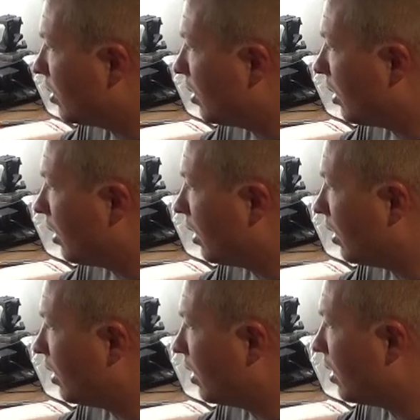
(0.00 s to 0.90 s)

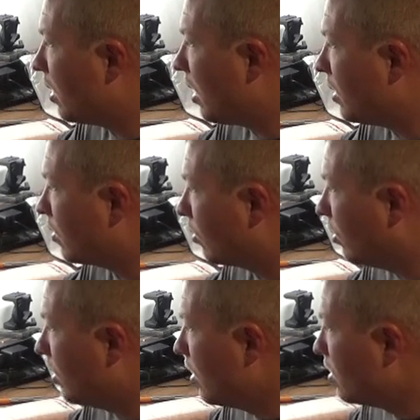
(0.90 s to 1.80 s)
and acorn.
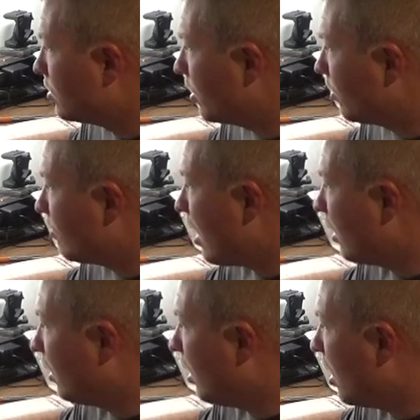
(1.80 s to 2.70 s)
So they've got a
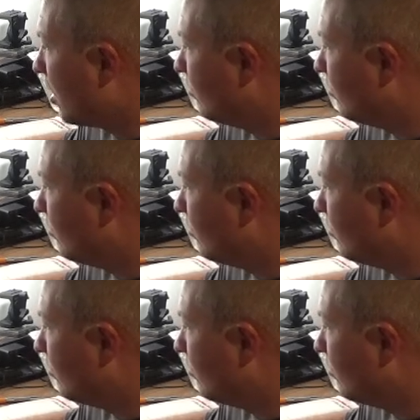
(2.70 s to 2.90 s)
lot